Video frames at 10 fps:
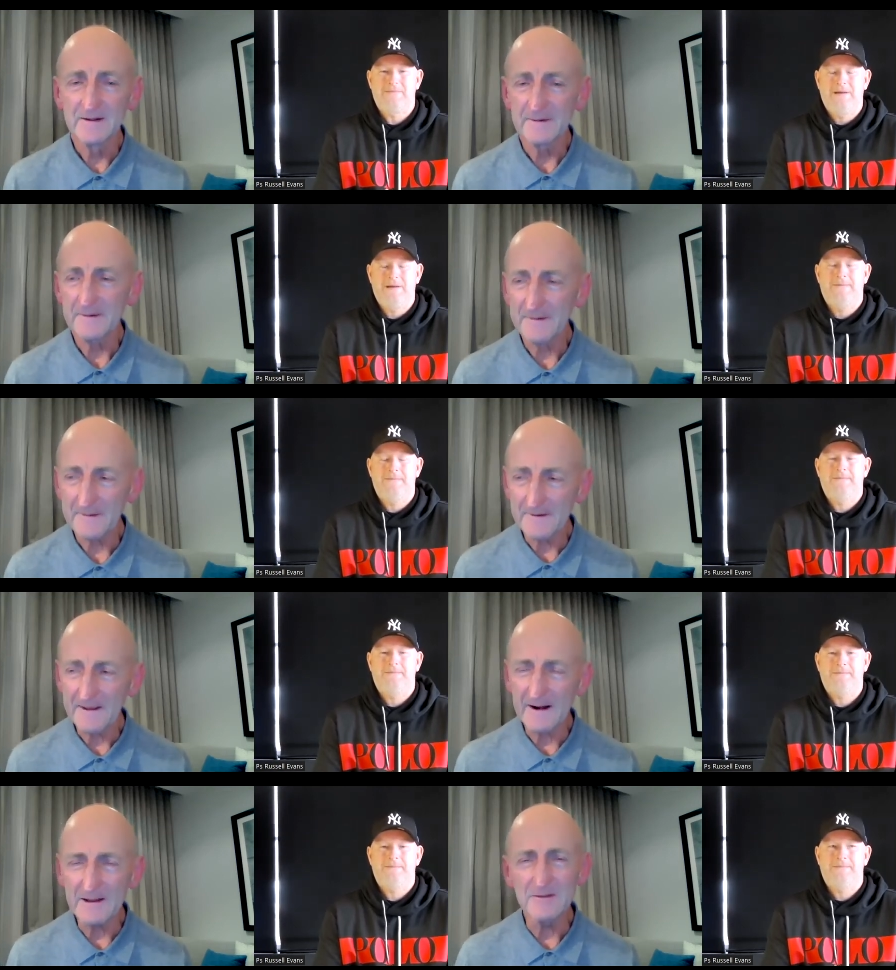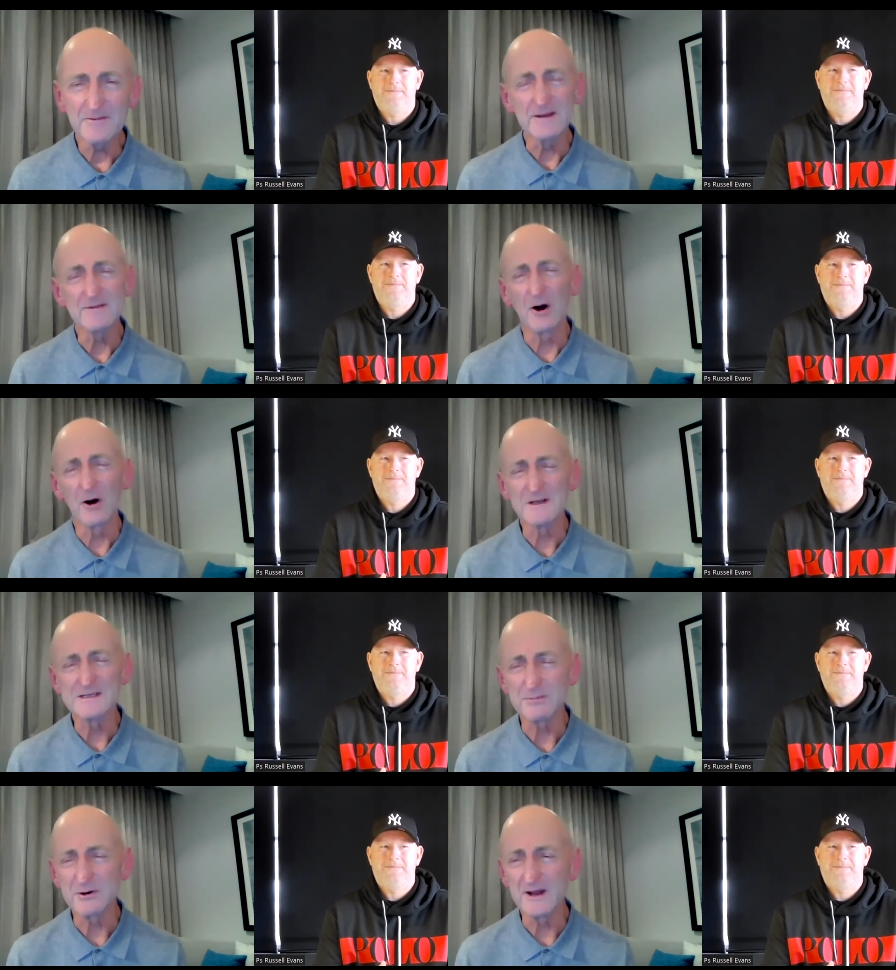Speaker 1: Yeah. How do you think the Holy
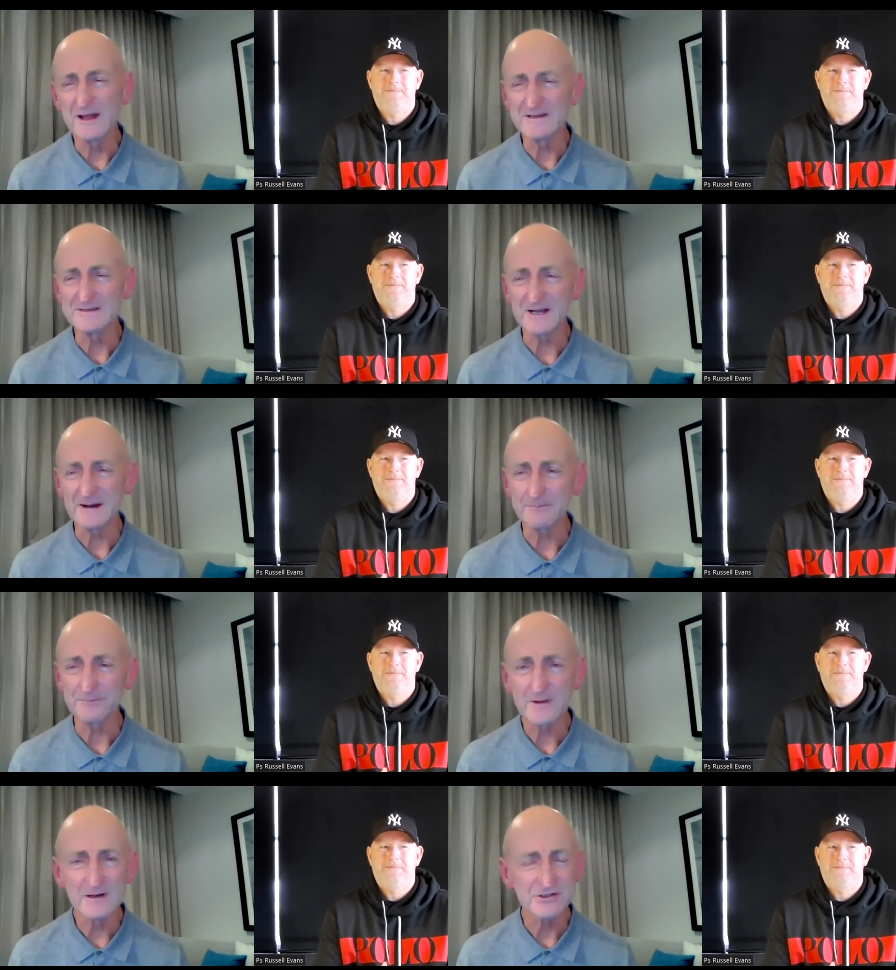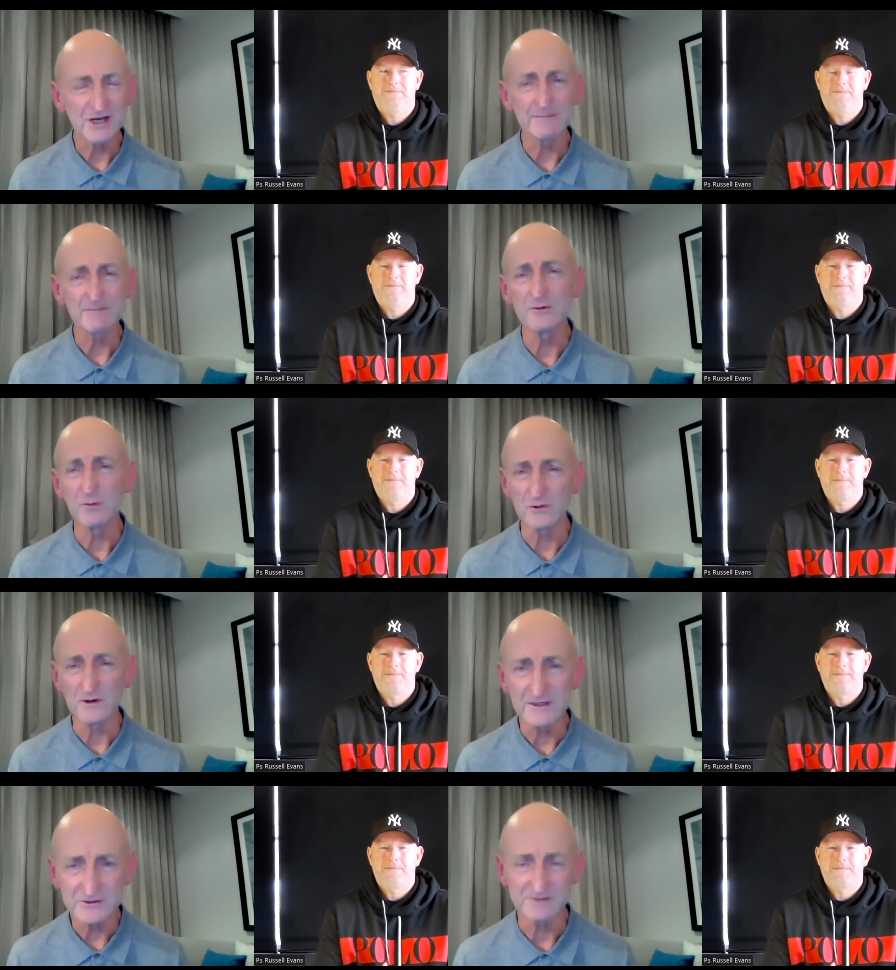Spirit has um, shaped your
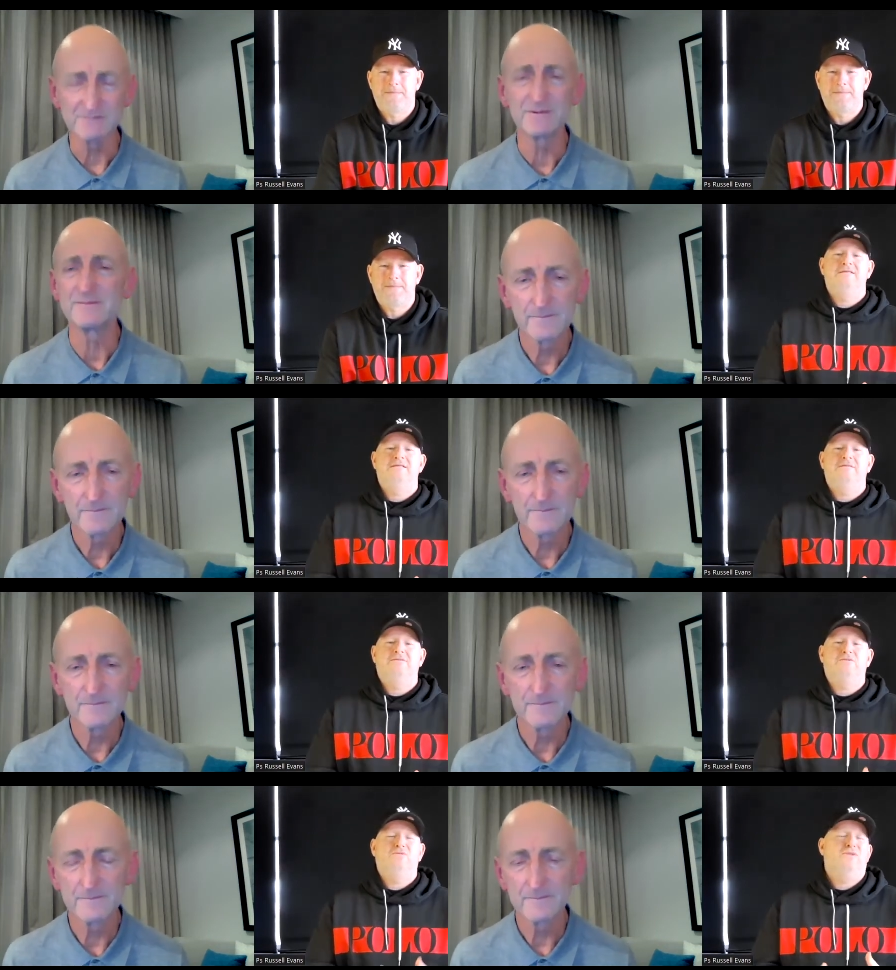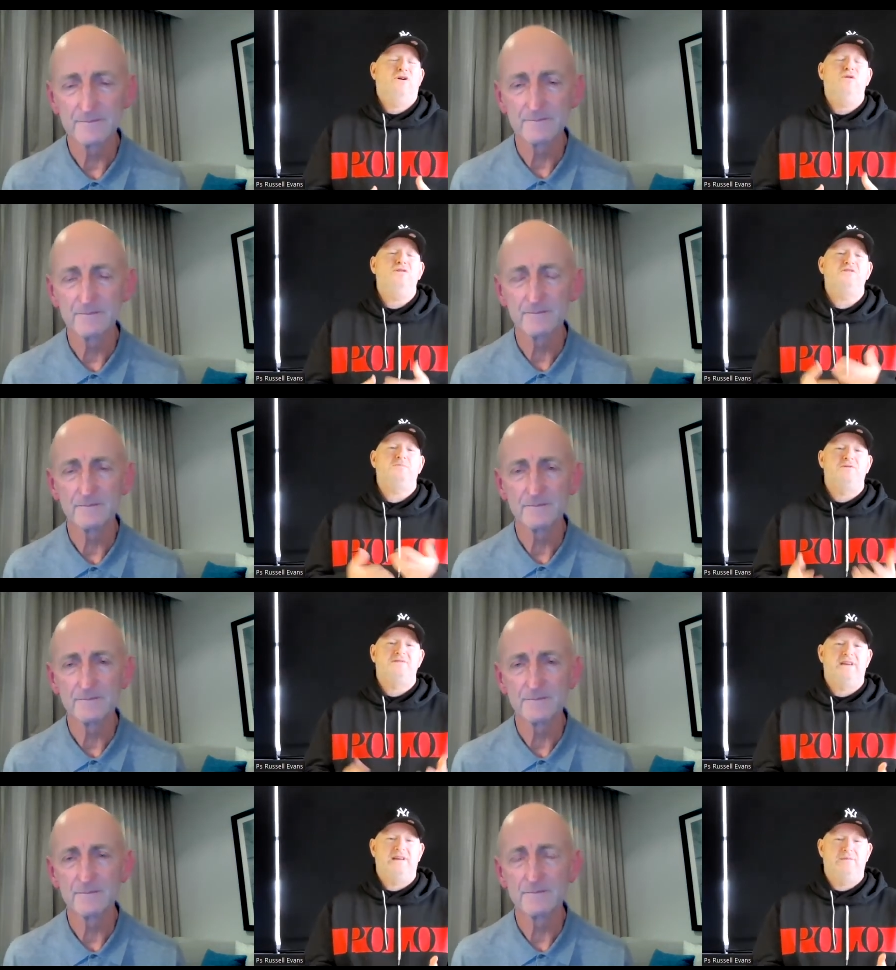leadership?
Speaker 2: The Holy Spirit
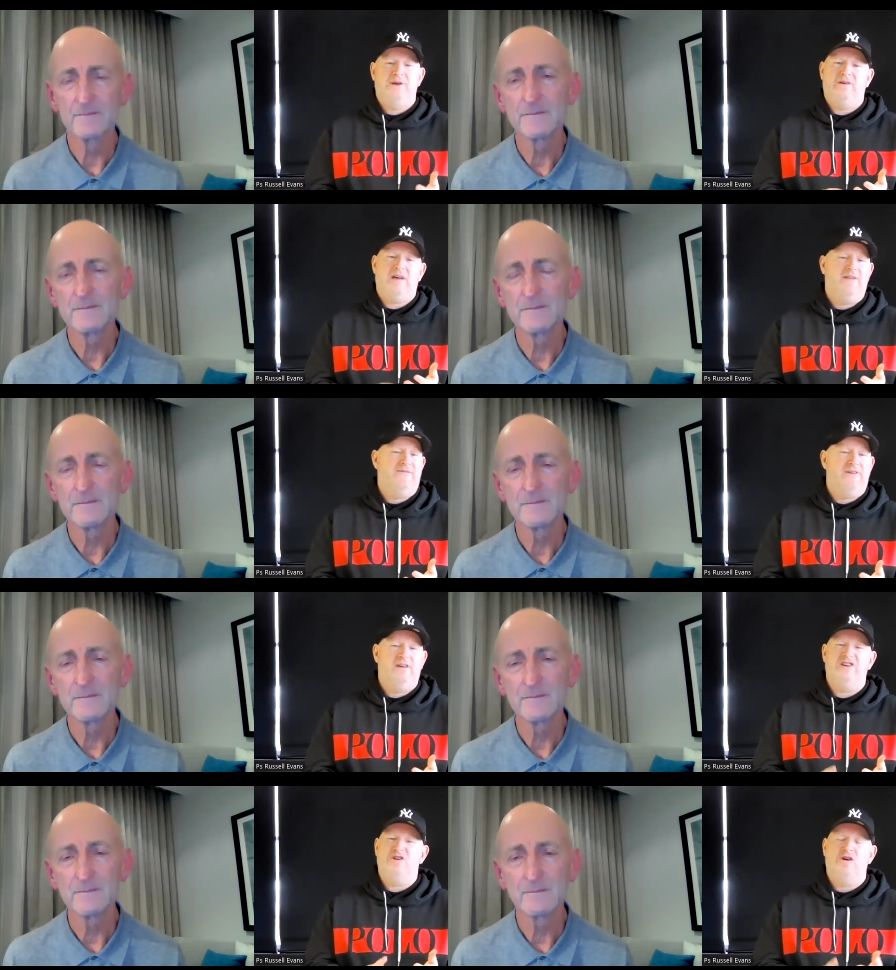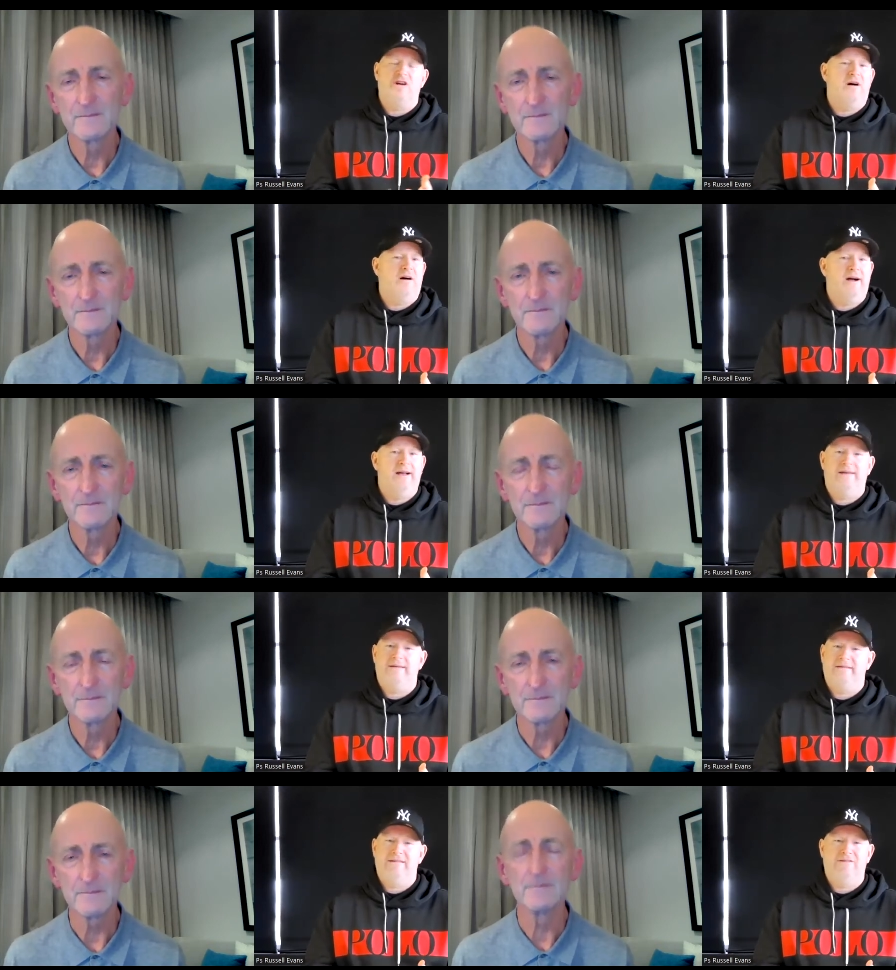said to be your comforter, your guide,
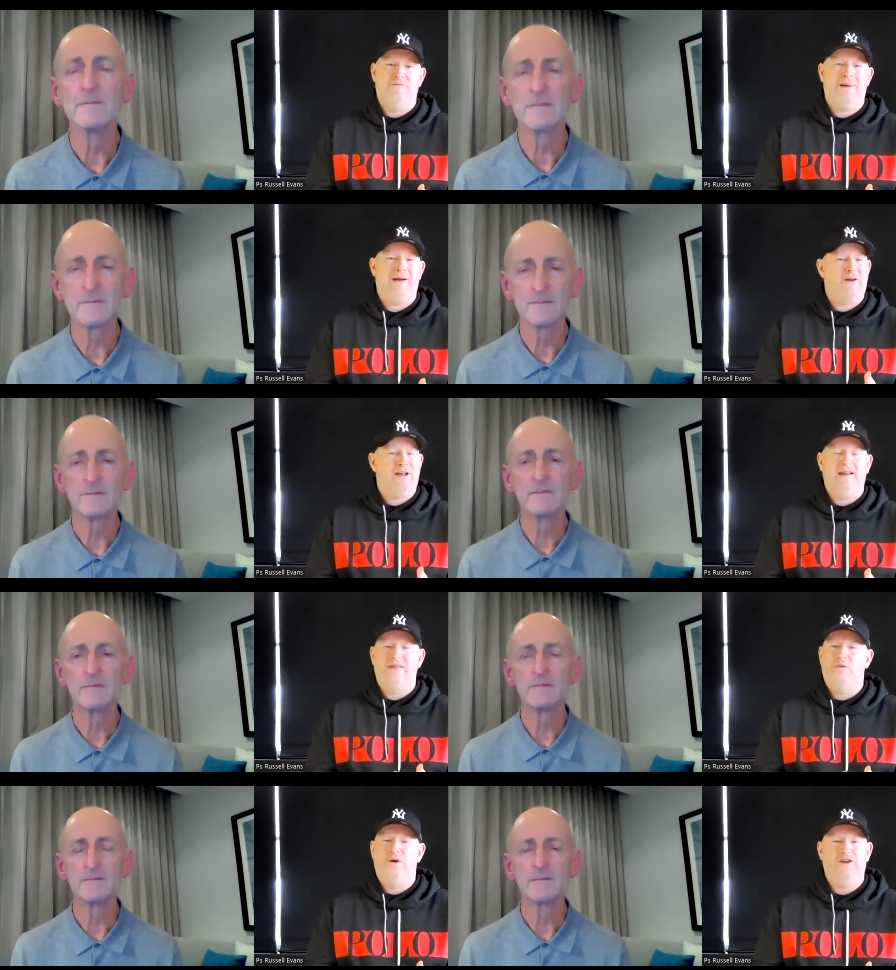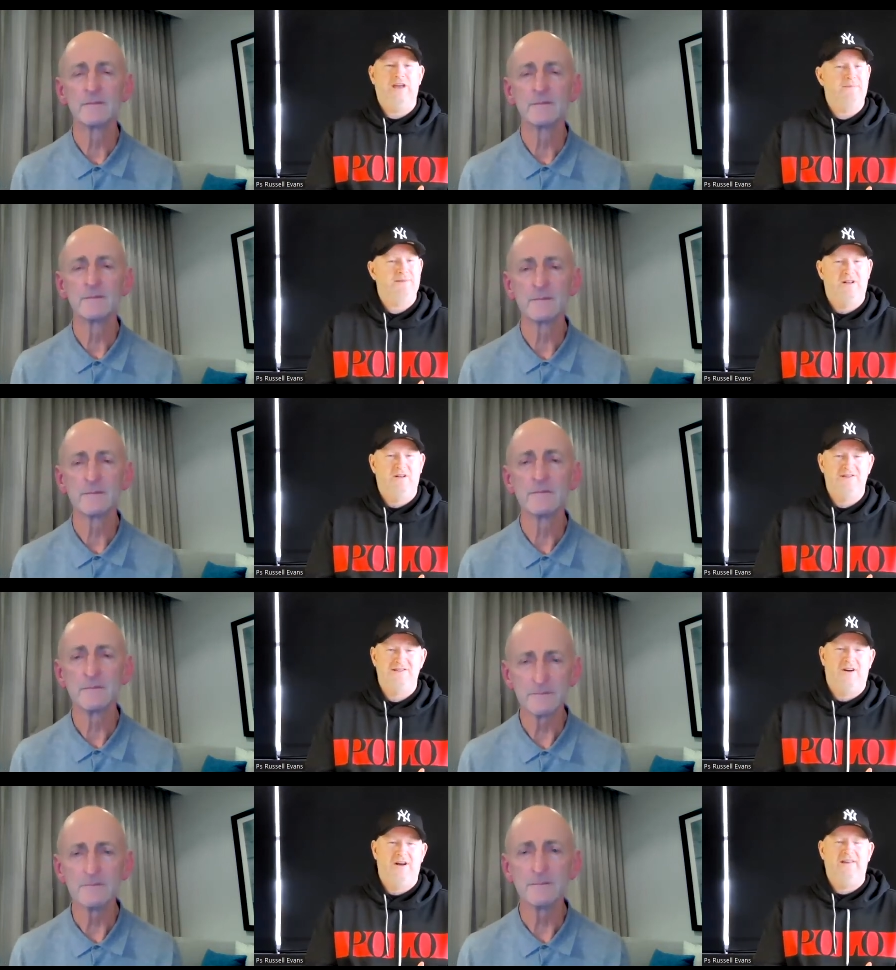your paraclete, the one who comes
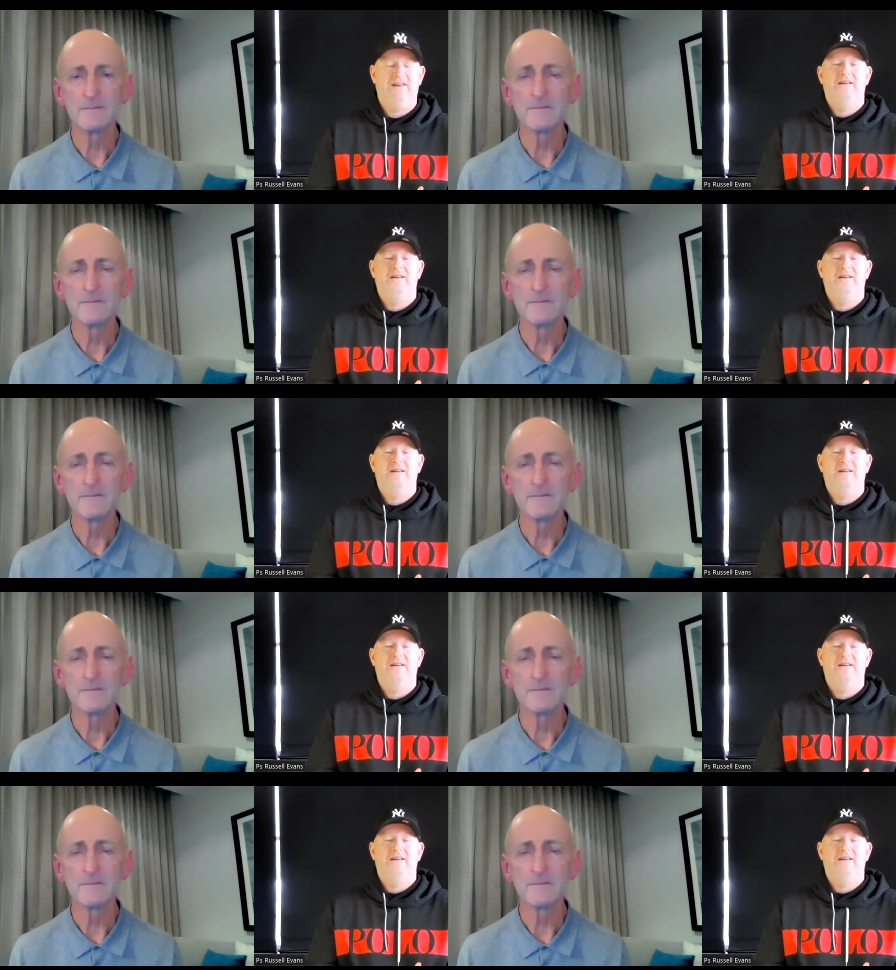alongside.